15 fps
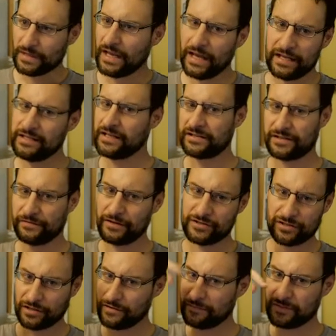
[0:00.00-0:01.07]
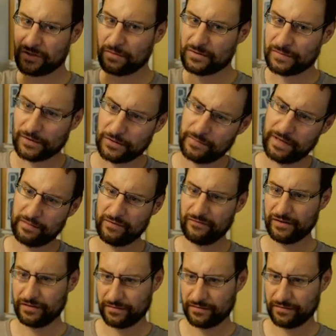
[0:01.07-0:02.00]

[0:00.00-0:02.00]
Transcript: And yes, eventually, leave in the comments below, maybe